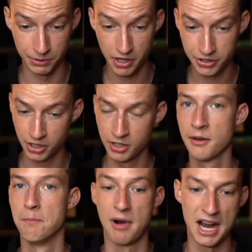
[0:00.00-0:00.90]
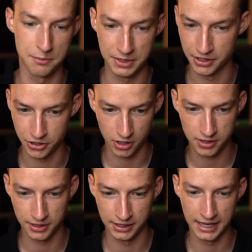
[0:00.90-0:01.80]
reduction might be
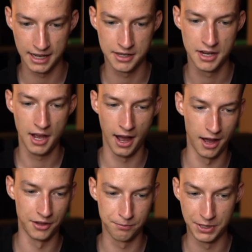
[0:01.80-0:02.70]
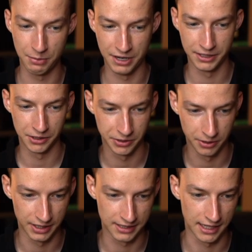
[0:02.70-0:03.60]
adjusted again, uh, depending on
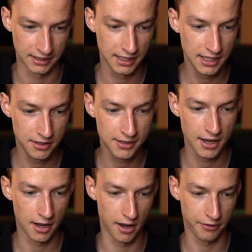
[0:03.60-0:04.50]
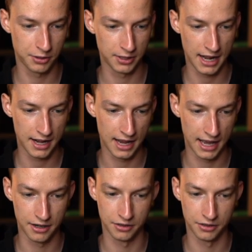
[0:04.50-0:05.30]
your exact needs. After that, head